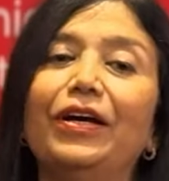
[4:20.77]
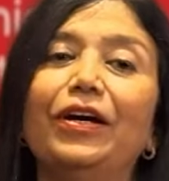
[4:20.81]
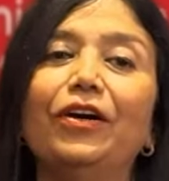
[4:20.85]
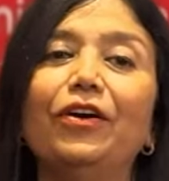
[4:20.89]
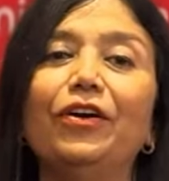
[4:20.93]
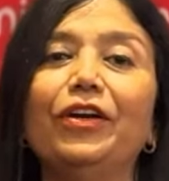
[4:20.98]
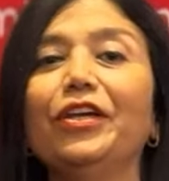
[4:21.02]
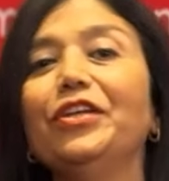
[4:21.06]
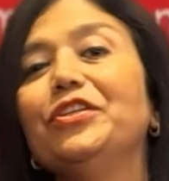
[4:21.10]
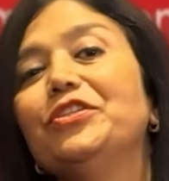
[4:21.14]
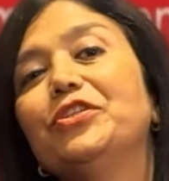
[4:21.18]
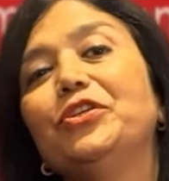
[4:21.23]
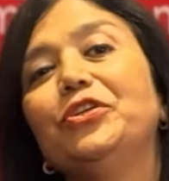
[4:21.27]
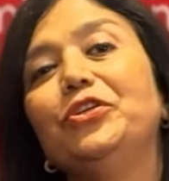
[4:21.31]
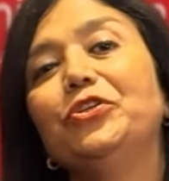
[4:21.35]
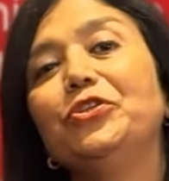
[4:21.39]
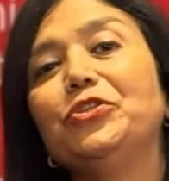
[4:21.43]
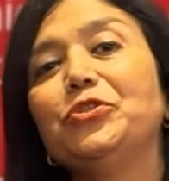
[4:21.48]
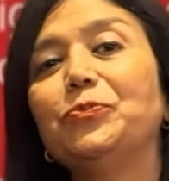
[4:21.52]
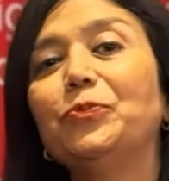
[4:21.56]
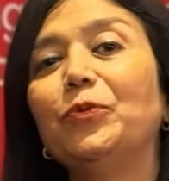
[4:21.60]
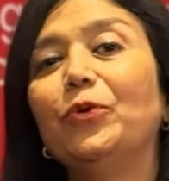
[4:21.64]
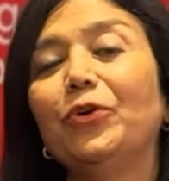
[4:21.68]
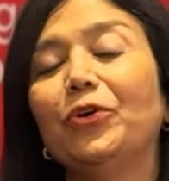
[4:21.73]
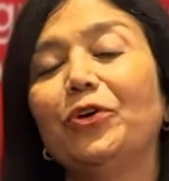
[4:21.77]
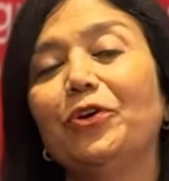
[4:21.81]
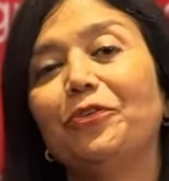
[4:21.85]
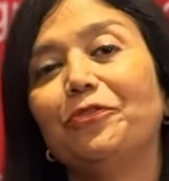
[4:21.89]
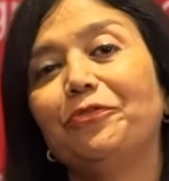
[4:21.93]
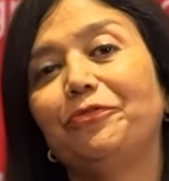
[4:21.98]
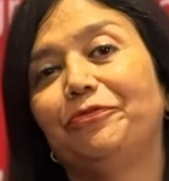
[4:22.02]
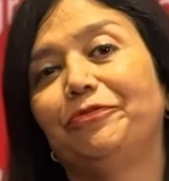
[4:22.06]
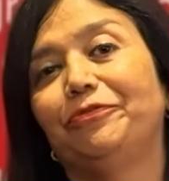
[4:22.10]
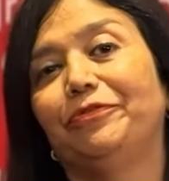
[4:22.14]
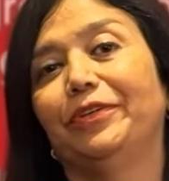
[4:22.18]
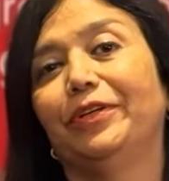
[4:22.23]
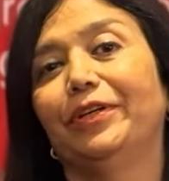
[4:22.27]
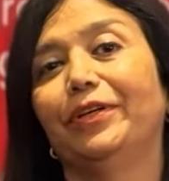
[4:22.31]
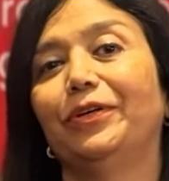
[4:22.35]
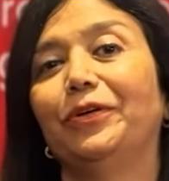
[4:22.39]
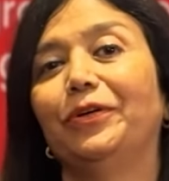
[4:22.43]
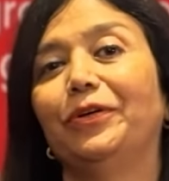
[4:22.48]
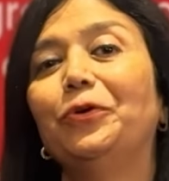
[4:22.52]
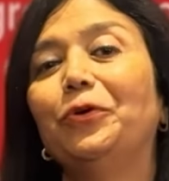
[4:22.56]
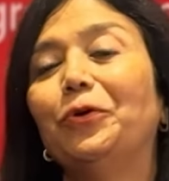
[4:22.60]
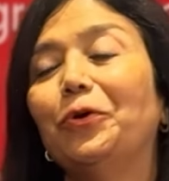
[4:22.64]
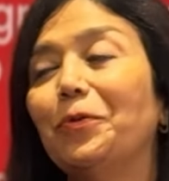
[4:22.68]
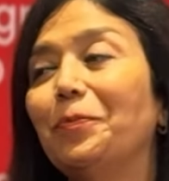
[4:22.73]
Okay, so you spoke of uh,
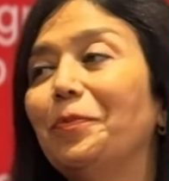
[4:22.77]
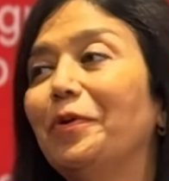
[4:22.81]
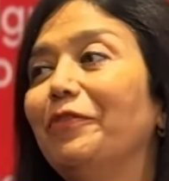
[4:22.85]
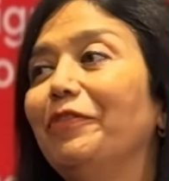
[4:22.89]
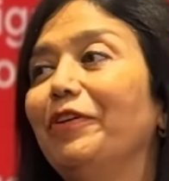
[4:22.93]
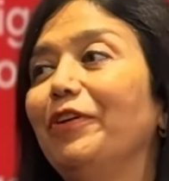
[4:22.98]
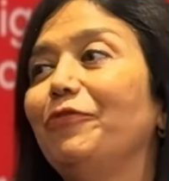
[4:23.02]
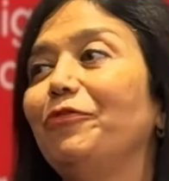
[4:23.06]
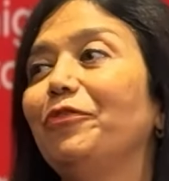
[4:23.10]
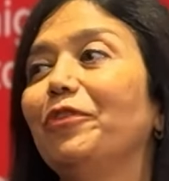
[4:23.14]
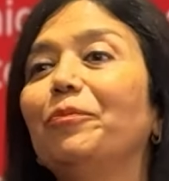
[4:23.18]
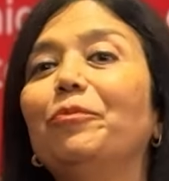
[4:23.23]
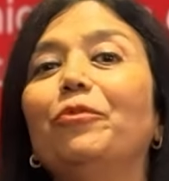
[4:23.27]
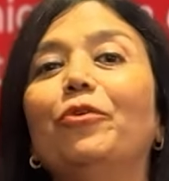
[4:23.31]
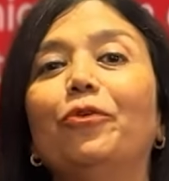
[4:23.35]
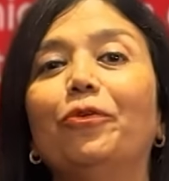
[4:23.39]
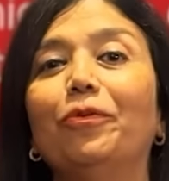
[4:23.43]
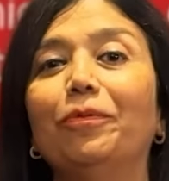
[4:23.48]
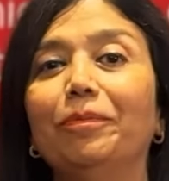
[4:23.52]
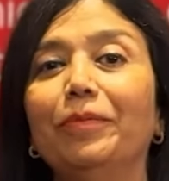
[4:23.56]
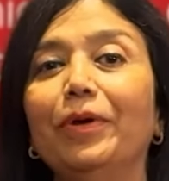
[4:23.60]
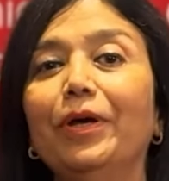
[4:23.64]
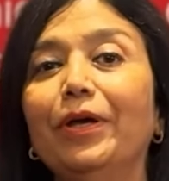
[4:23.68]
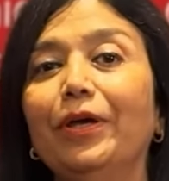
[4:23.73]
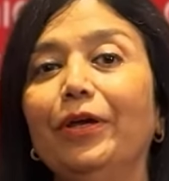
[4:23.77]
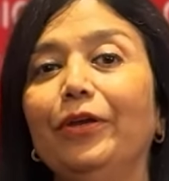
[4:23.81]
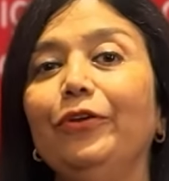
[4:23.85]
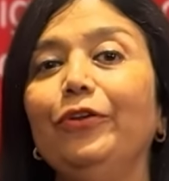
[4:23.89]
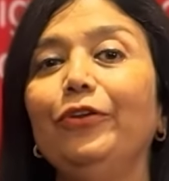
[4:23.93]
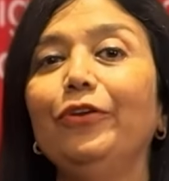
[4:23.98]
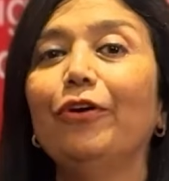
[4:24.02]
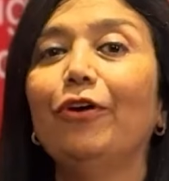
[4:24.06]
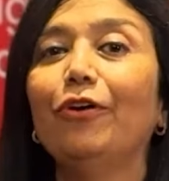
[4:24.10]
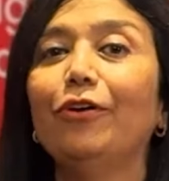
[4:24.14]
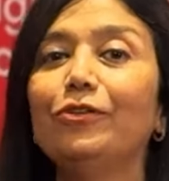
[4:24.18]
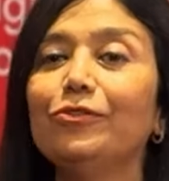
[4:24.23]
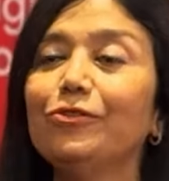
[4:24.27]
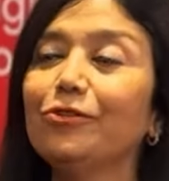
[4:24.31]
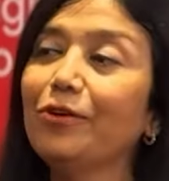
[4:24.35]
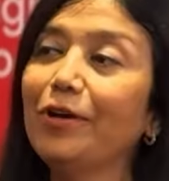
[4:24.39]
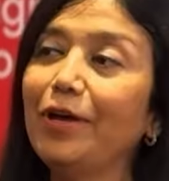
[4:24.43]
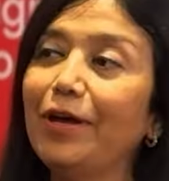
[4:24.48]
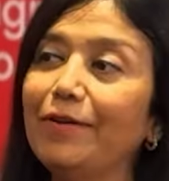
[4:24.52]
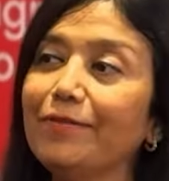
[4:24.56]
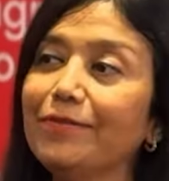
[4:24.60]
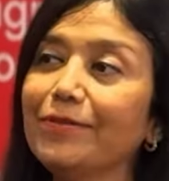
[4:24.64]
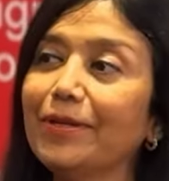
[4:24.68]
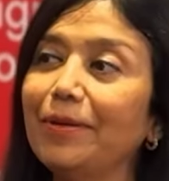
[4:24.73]
home away from home. Do you also
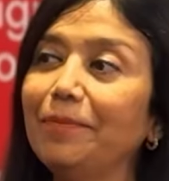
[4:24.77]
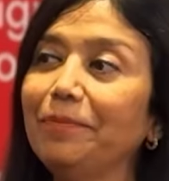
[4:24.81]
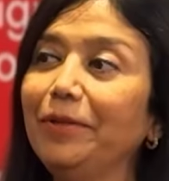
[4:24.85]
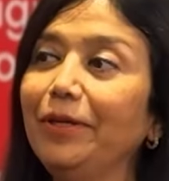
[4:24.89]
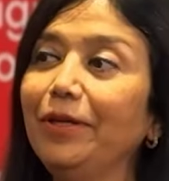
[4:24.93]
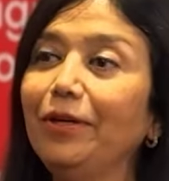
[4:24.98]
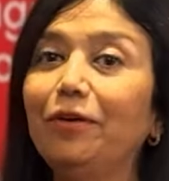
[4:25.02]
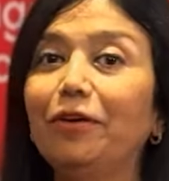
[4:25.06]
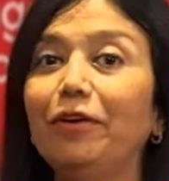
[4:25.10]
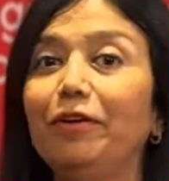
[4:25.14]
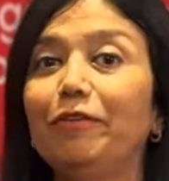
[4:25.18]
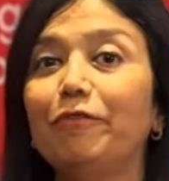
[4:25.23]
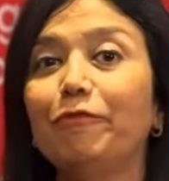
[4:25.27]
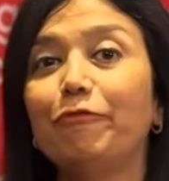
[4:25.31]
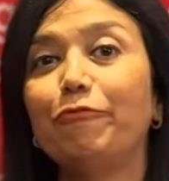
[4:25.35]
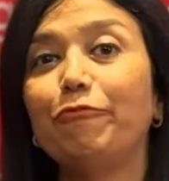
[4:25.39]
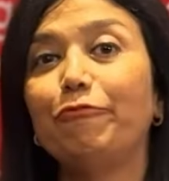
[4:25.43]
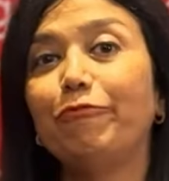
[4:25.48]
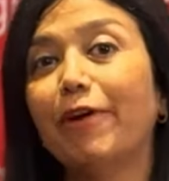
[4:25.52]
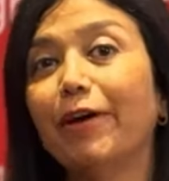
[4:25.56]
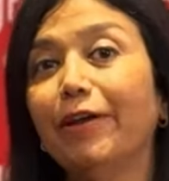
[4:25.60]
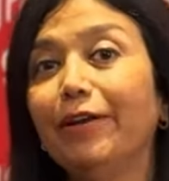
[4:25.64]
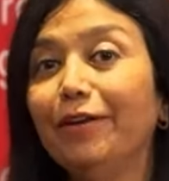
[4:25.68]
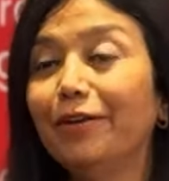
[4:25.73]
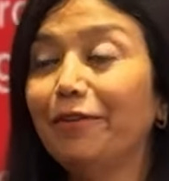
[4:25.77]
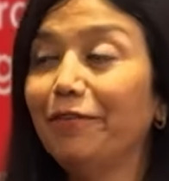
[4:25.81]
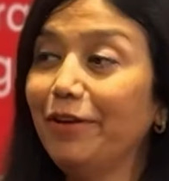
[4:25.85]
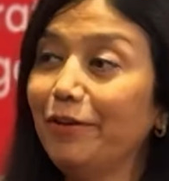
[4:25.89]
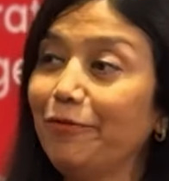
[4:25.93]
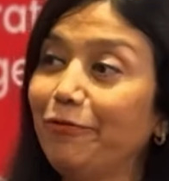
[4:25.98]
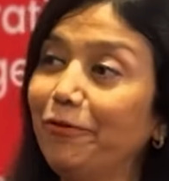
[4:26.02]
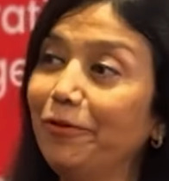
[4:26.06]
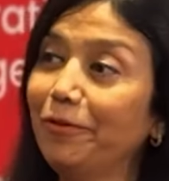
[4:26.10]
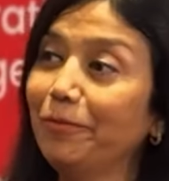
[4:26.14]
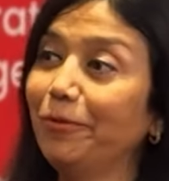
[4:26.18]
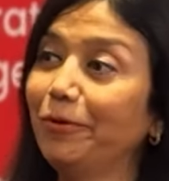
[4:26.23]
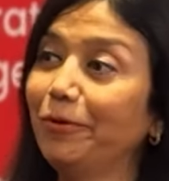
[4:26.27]
have something called fun away from